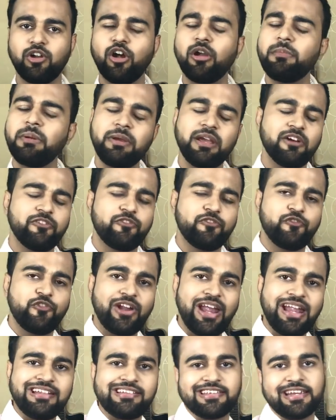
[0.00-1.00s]
or maybe a
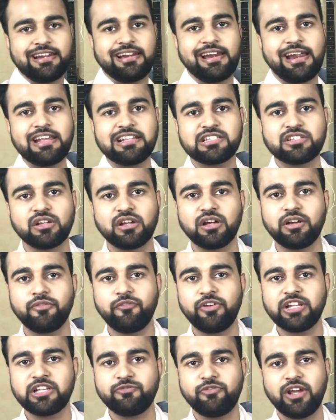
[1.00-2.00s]
friend's address
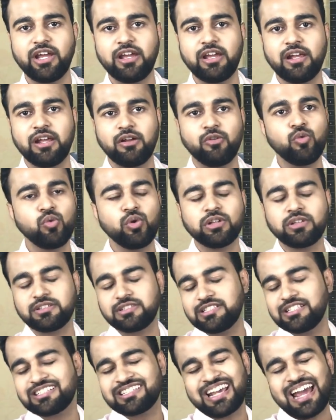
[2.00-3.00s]
who
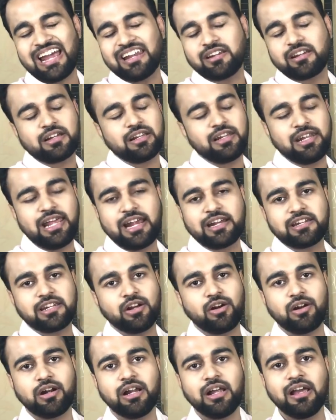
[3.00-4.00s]
just can collect
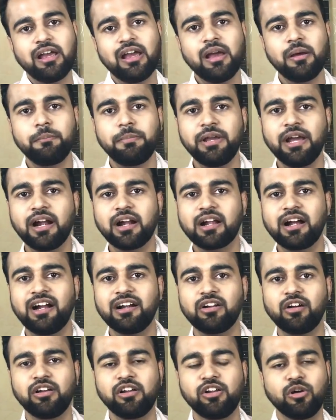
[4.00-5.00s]
your PR
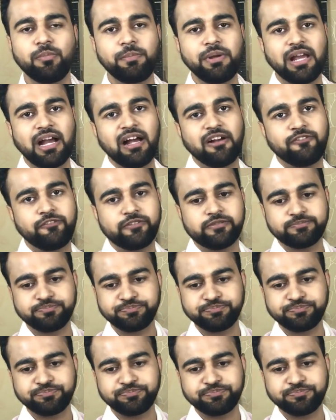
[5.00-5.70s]
card on your behalf.